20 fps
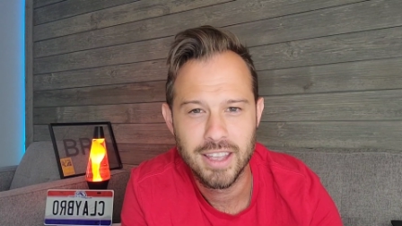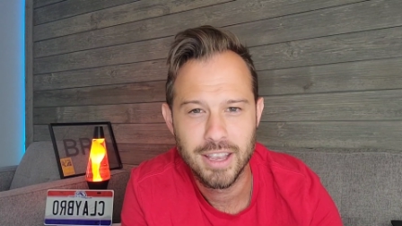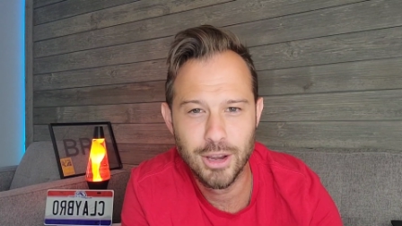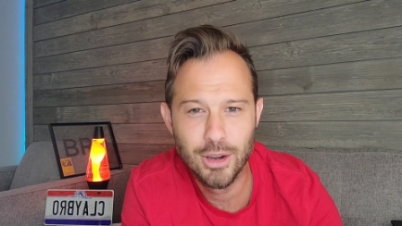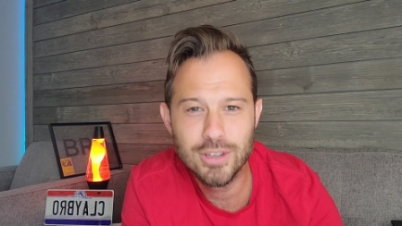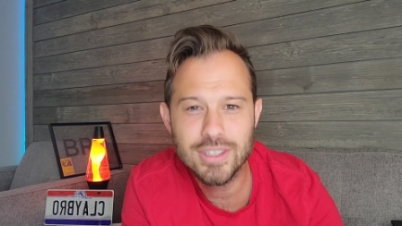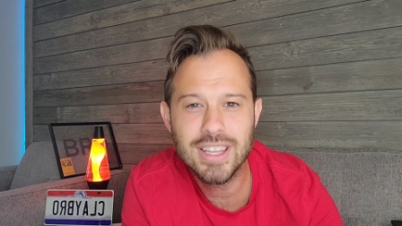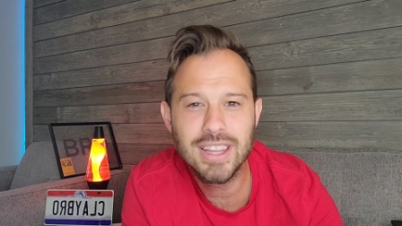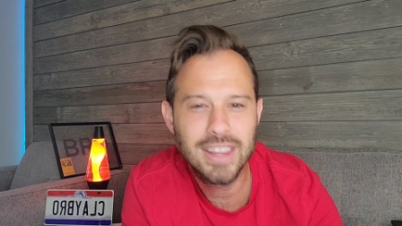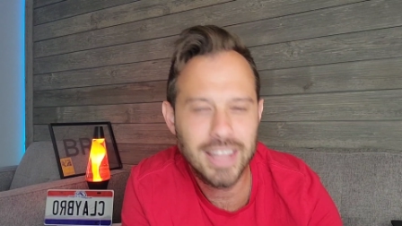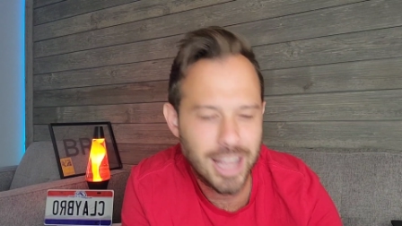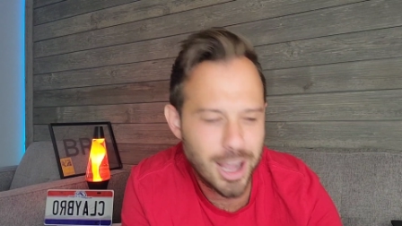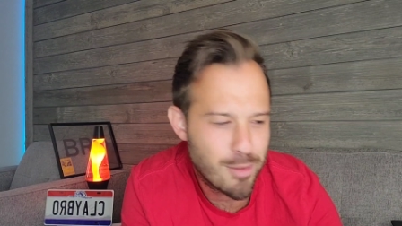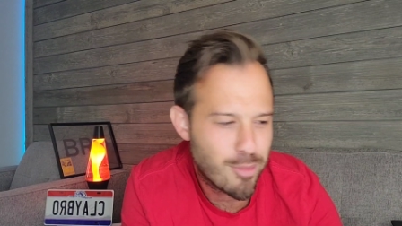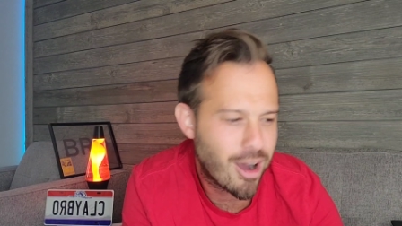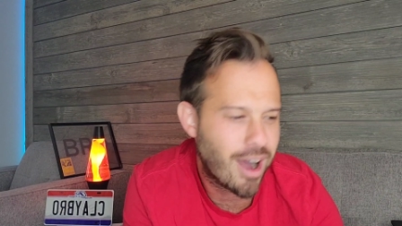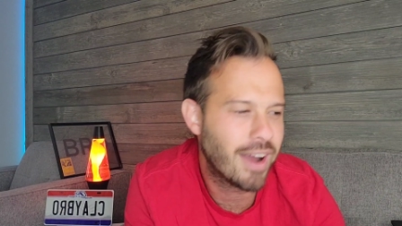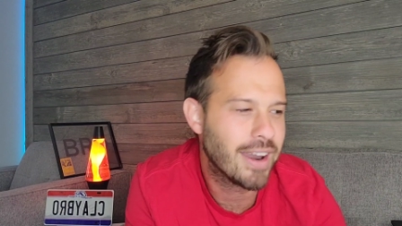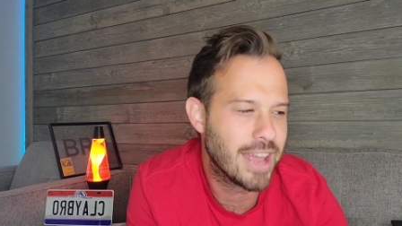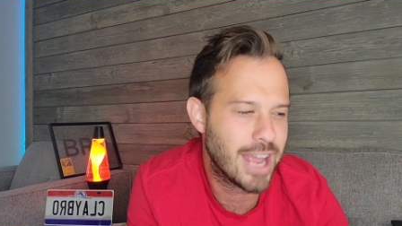Here's the thing
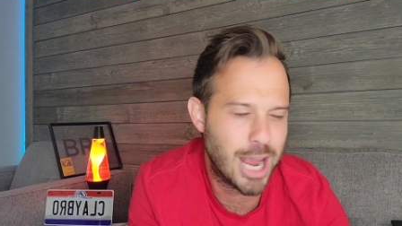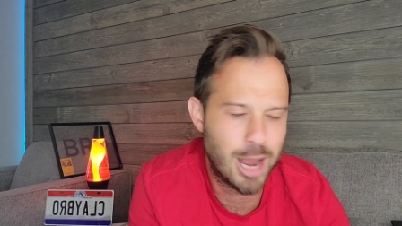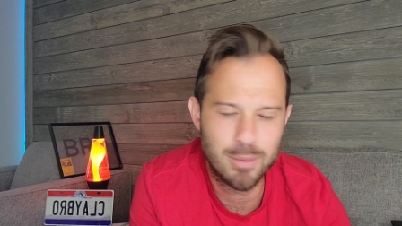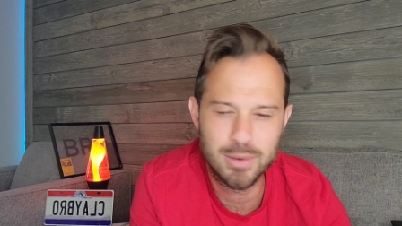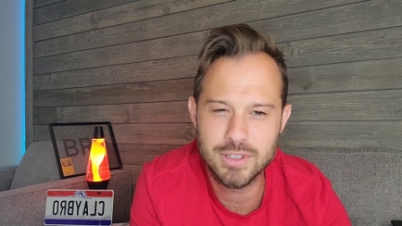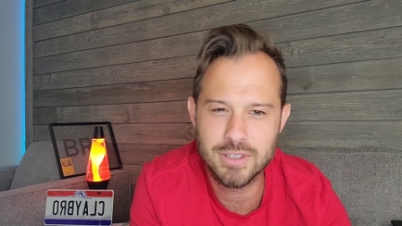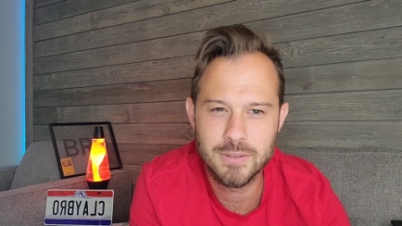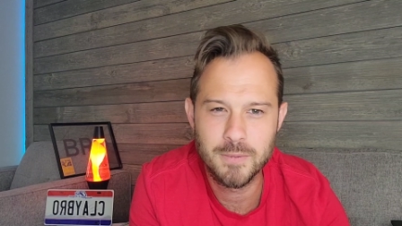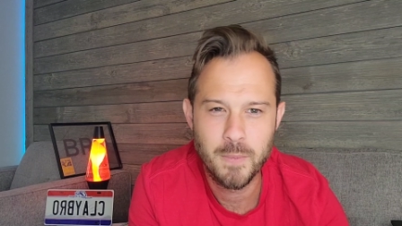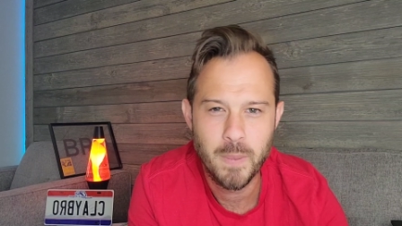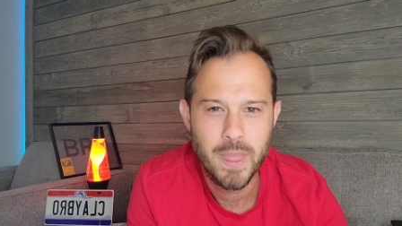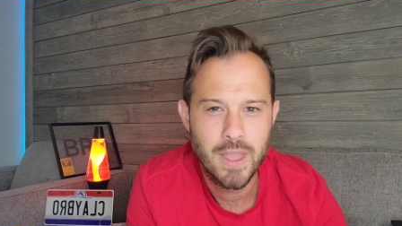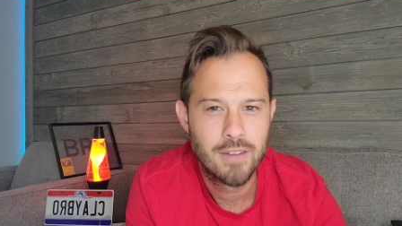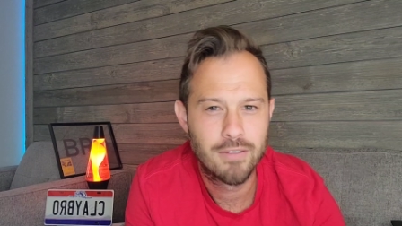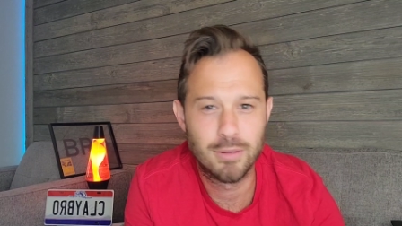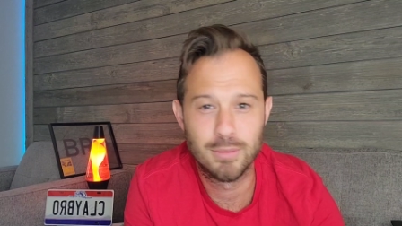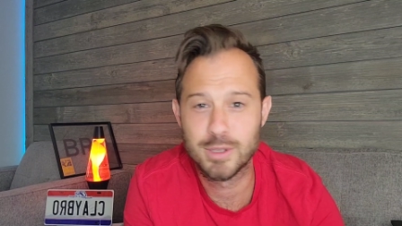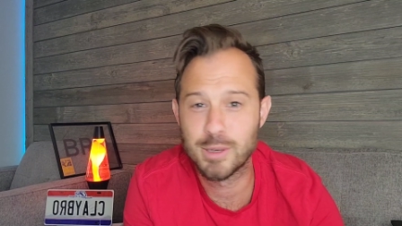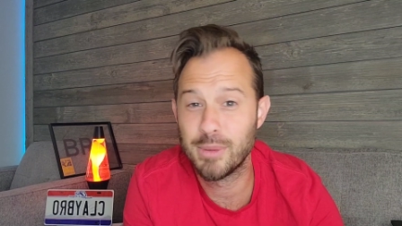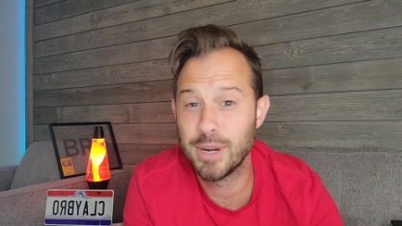about apes.
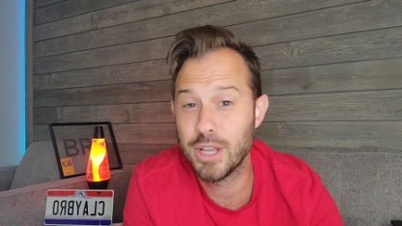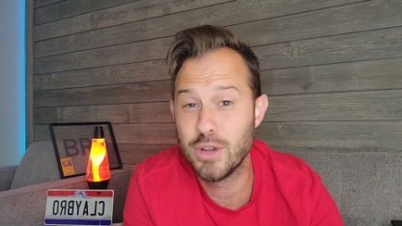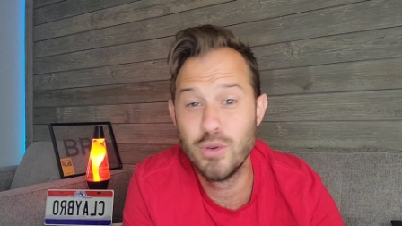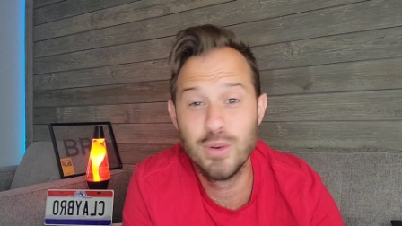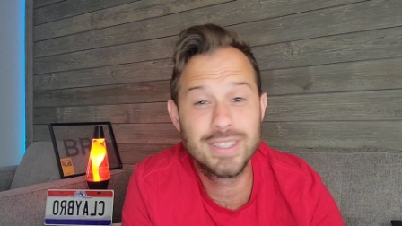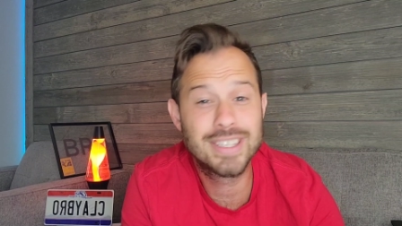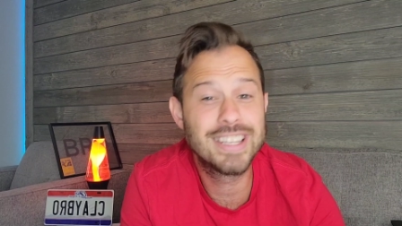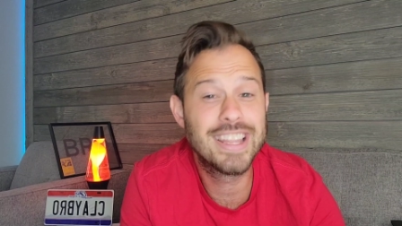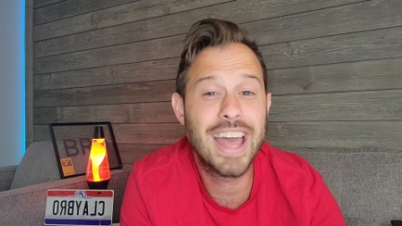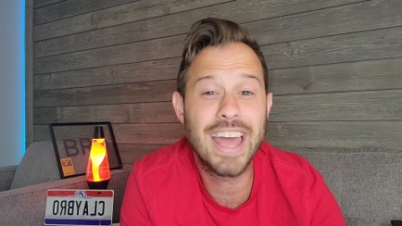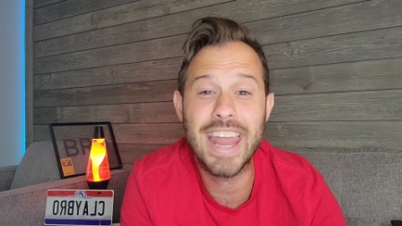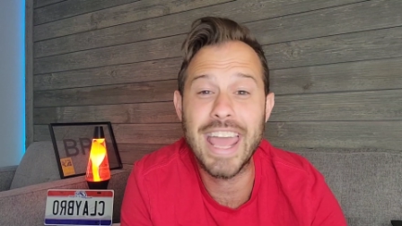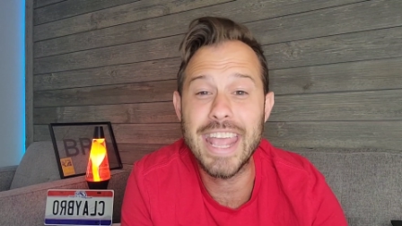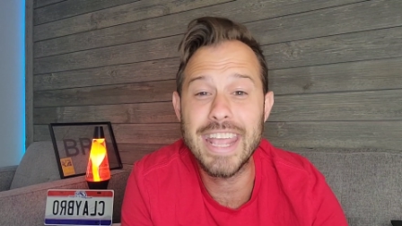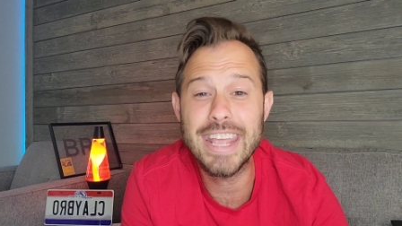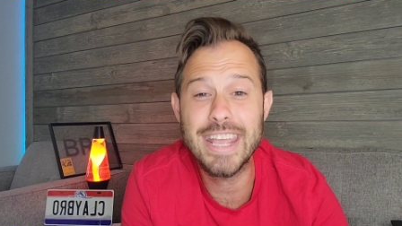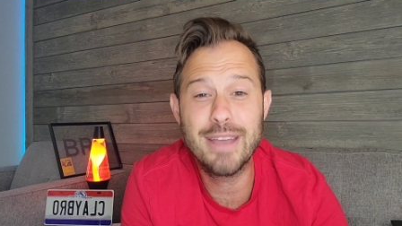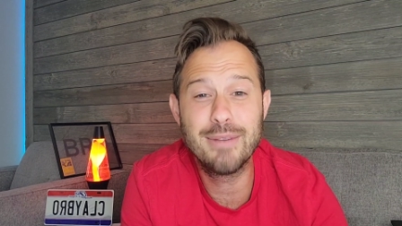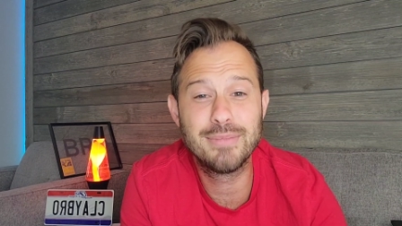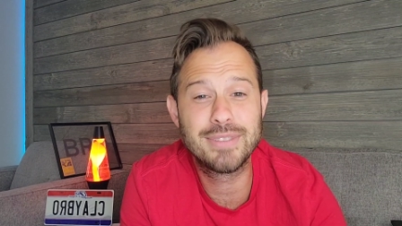From somebody who was in that
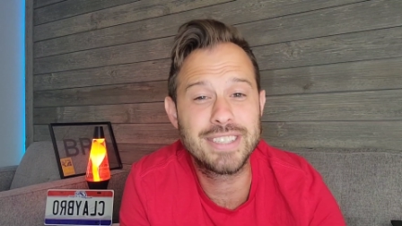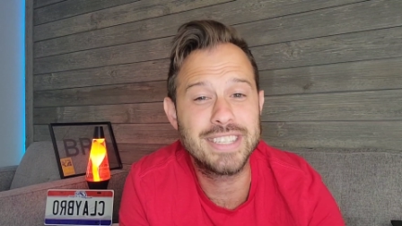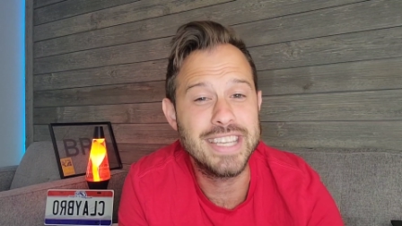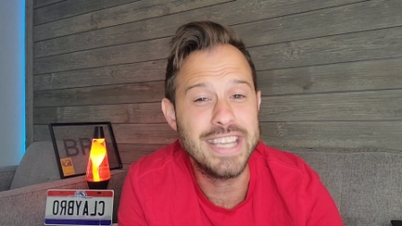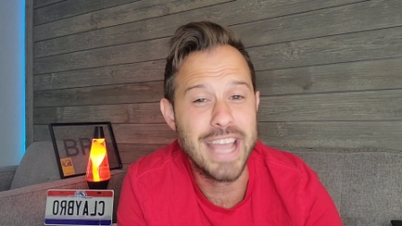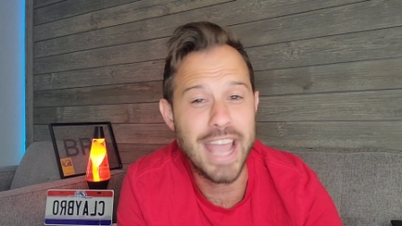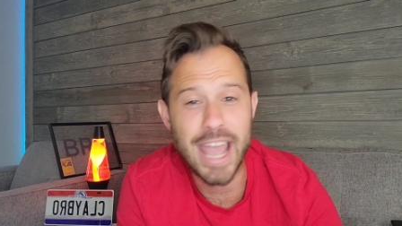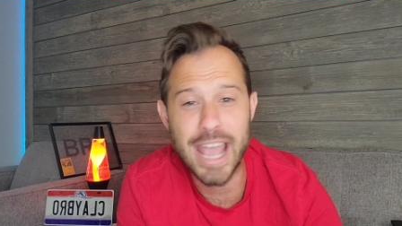AMC